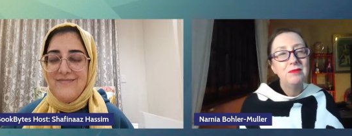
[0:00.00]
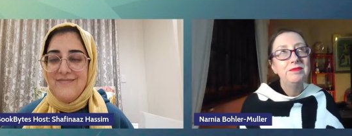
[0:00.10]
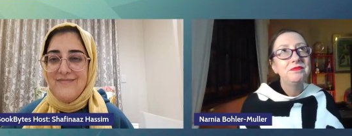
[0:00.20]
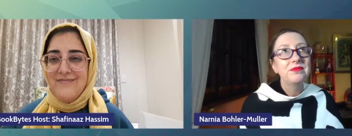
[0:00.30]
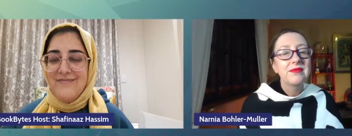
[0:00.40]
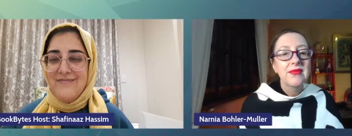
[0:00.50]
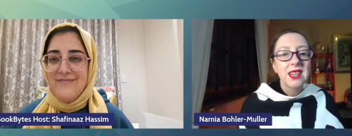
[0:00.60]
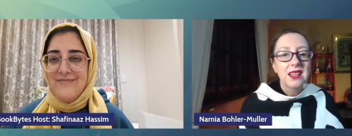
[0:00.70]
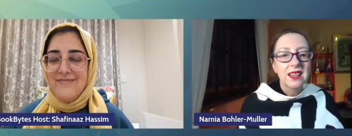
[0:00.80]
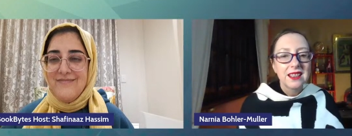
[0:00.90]
Speaker 1: um,
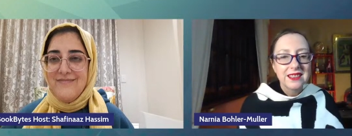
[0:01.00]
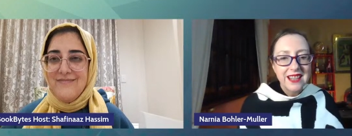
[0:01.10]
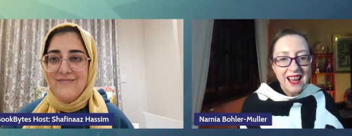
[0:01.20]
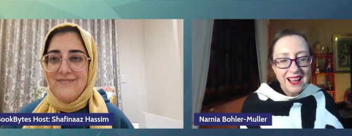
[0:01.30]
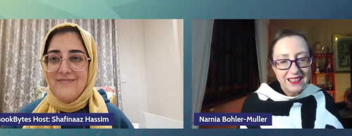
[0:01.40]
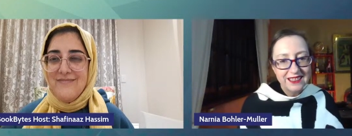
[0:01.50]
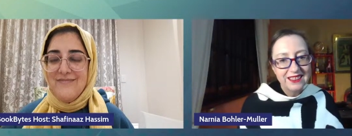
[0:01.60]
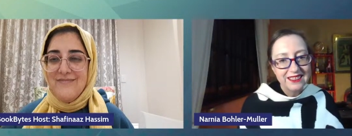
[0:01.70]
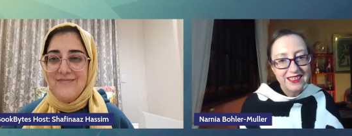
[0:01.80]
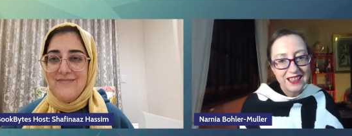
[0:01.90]
sad
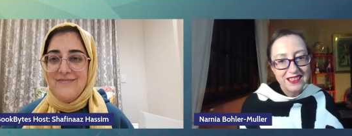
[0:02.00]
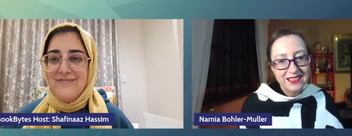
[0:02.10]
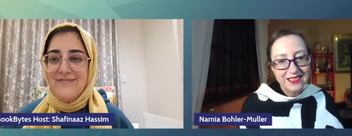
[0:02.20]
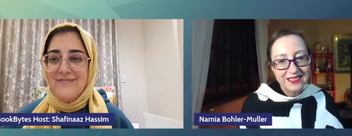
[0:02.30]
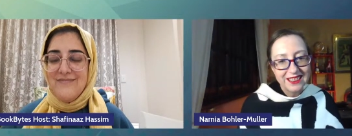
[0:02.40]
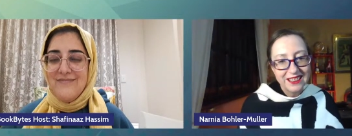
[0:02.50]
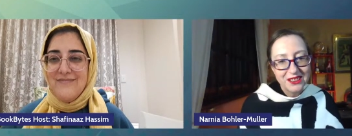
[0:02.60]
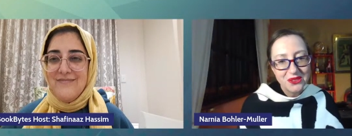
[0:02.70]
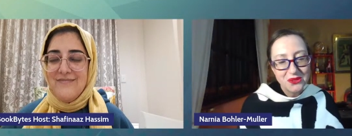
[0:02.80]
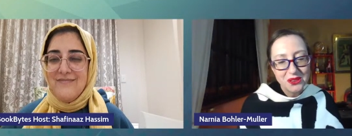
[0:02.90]
that
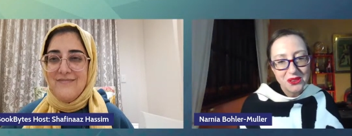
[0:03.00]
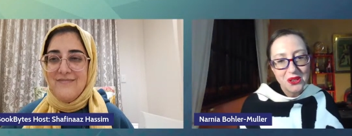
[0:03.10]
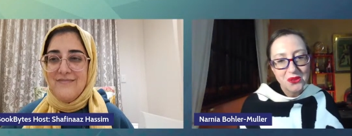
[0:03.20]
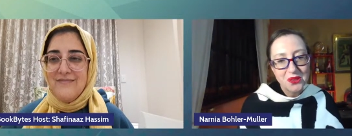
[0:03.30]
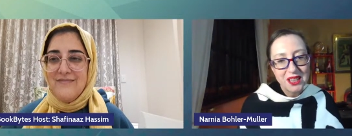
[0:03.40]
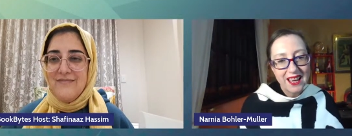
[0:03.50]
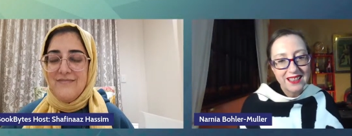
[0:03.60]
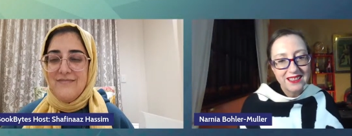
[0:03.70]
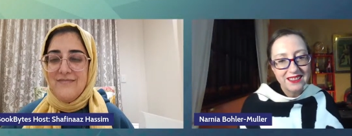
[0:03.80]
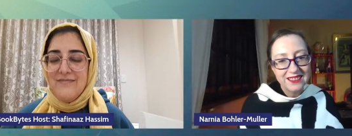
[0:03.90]
uh, you know we
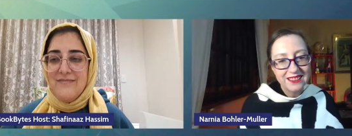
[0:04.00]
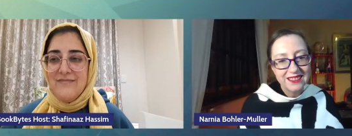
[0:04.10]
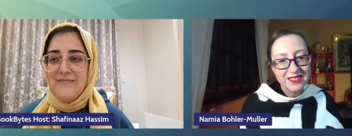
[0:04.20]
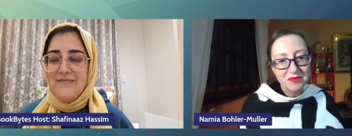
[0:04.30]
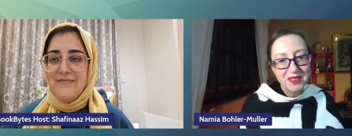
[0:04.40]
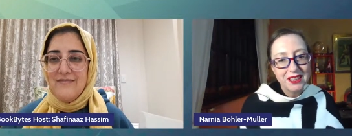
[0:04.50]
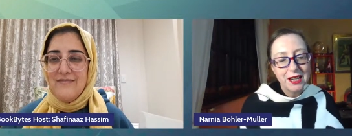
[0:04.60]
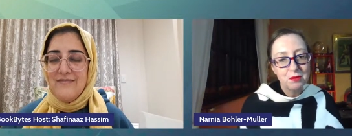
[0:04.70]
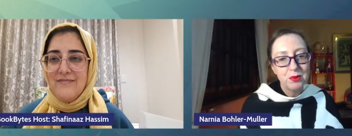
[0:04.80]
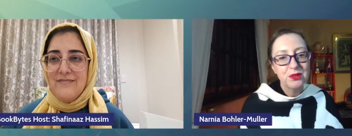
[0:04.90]
hadn't been
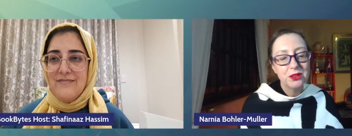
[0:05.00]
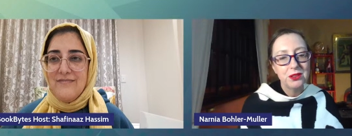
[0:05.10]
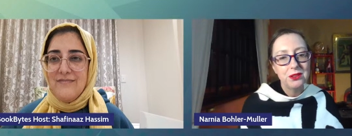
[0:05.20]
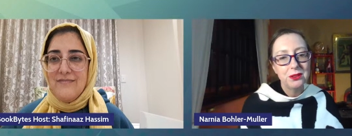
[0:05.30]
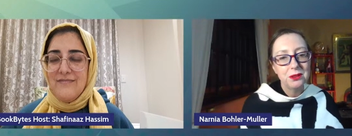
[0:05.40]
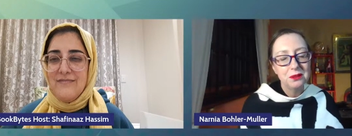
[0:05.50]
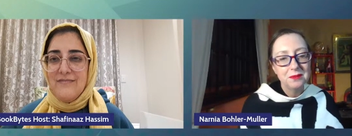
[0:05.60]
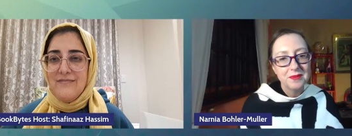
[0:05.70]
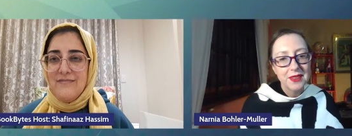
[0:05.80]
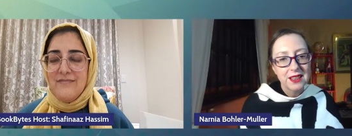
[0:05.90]
able
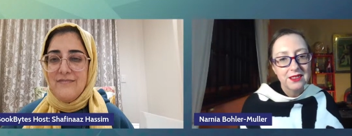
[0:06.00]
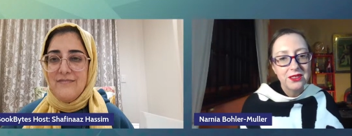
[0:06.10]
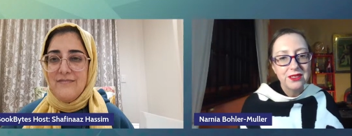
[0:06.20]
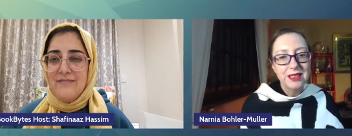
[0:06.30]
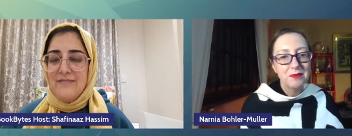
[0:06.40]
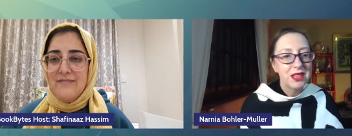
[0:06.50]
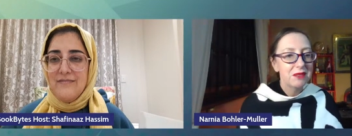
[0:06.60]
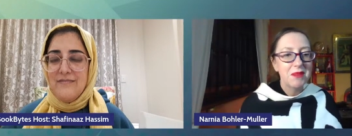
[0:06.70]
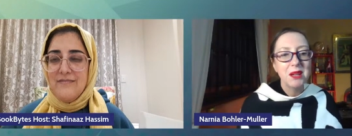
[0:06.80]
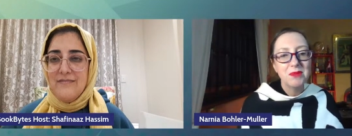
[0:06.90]
to do
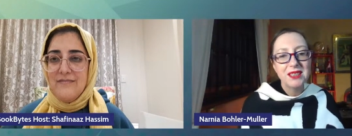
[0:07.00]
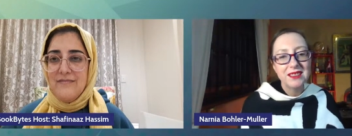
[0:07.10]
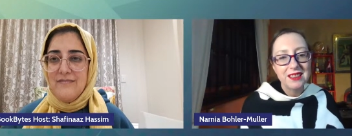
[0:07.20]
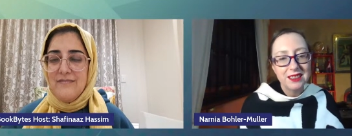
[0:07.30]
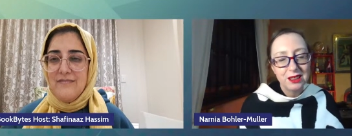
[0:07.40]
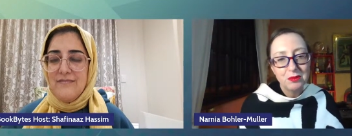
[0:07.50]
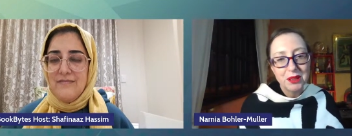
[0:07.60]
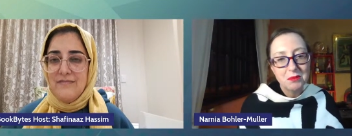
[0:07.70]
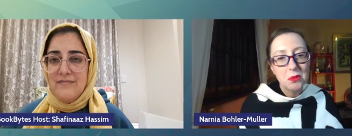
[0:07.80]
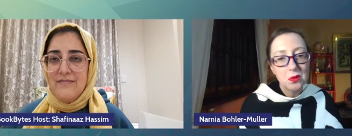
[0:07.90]
something maybe a, a little
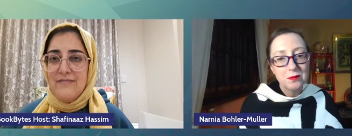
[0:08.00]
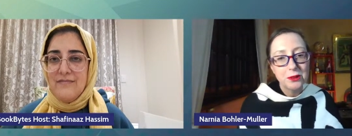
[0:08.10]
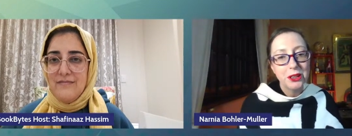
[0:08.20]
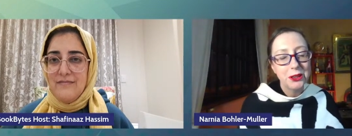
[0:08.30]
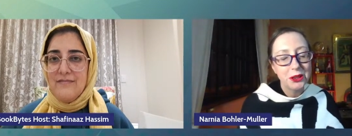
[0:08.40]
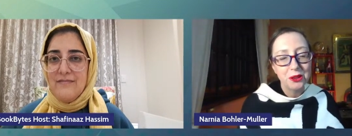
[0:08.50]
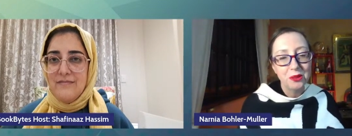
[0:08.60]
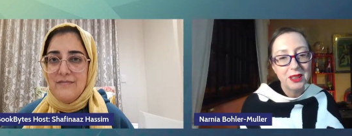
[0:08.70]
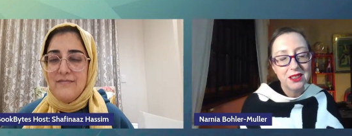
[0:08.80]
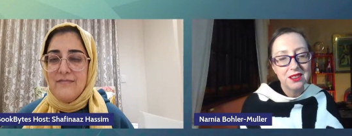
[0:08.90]
bit more for
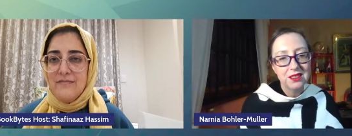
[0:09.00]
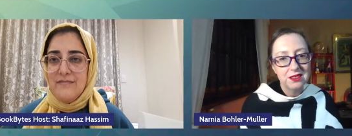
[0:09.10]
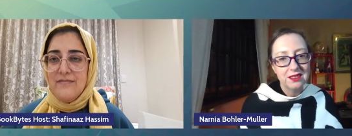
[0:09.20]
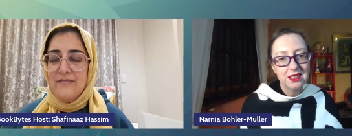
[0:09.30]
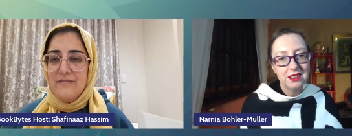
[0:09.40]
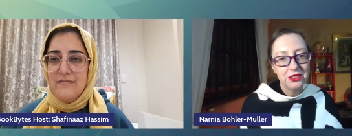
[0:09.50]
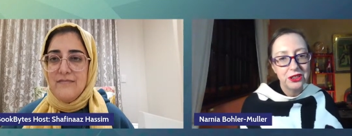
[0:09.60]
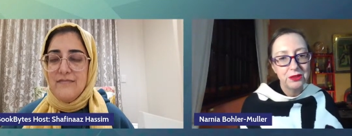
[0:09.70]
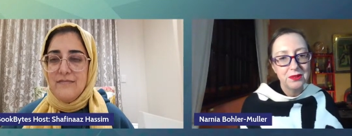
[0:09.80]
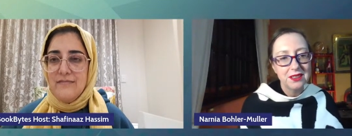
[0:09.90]
her because uh,
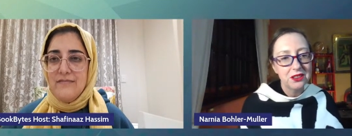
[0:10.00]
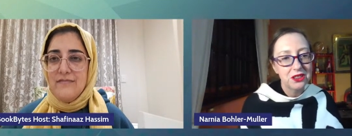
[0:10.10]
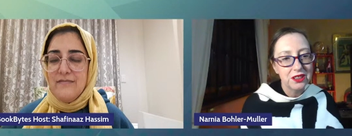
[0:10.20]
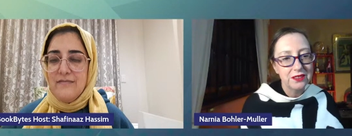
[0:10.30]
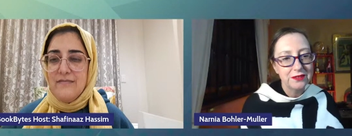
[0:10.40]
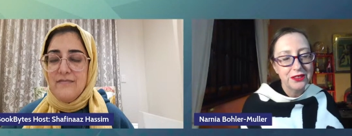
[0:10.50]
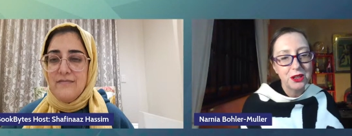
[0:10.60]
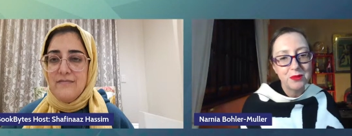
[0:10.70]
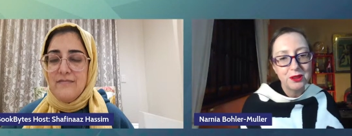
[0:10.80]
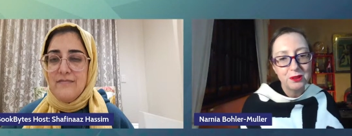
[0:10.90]
she was such a
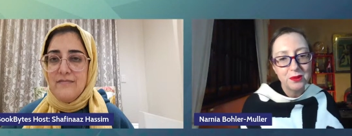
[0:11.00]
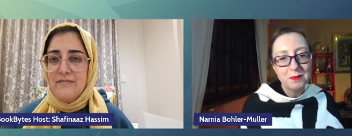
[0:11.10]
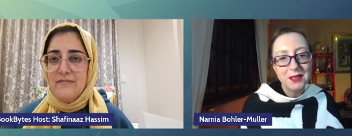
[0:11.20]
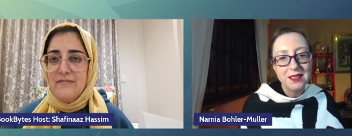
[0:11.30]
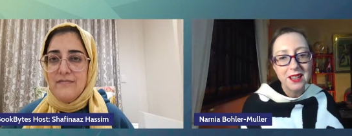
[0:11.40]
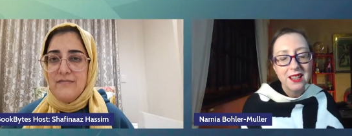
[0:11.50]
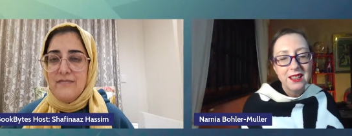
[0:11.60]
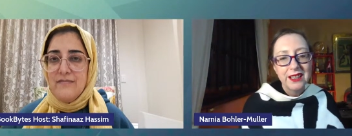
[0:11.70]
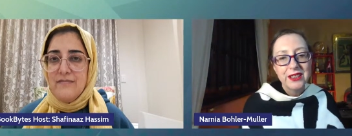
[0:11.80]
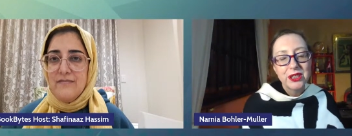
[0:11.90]
phenomenal woman.
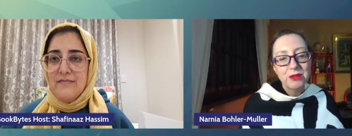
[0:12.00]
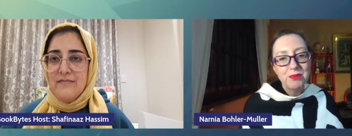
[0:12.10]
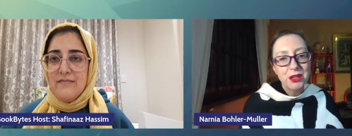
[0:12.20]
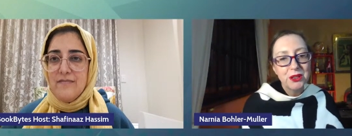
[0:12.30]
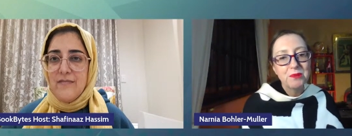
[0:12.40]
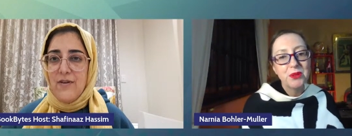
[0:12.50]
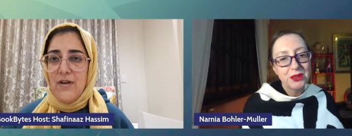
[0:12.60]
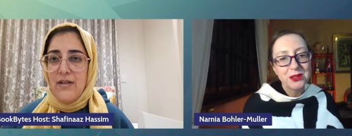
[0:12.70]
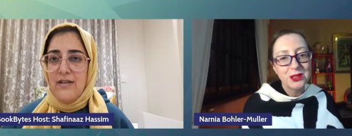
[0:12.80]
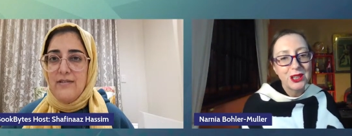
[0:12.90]
So both right.
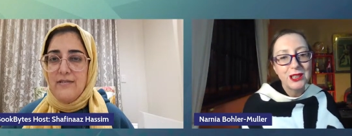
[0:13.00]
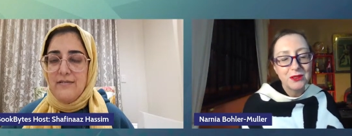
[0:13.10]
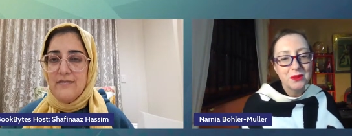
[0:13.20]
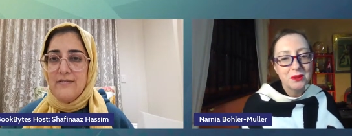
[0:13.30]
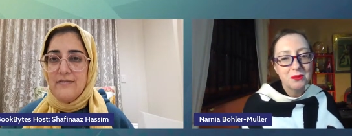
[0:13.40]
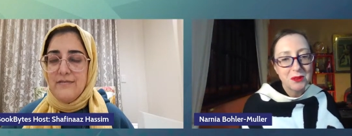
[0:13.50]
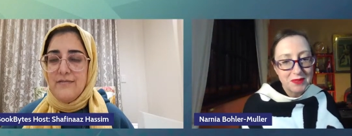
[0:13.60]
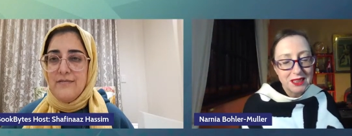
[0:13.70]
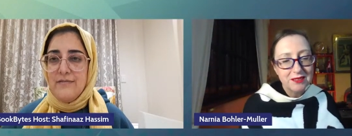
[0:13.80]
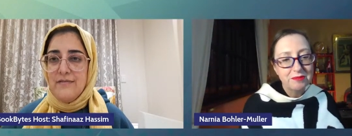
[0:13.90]
books start with
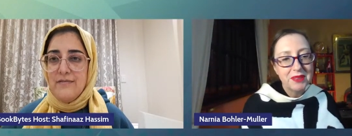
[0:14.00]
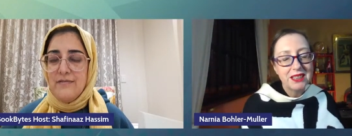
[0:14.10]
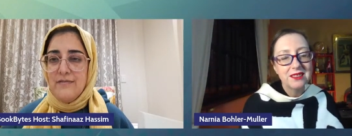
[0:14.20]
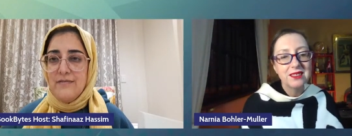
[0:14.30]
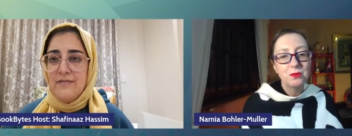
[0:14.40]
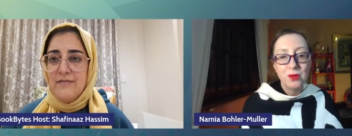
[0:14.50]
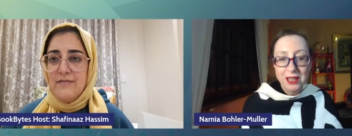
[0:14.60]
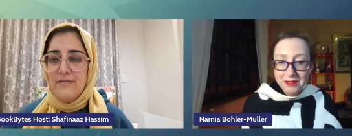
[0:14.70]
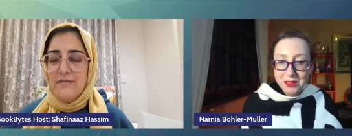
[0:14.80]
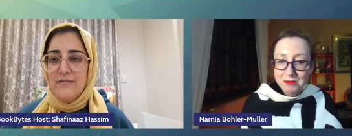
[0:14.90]
women, but one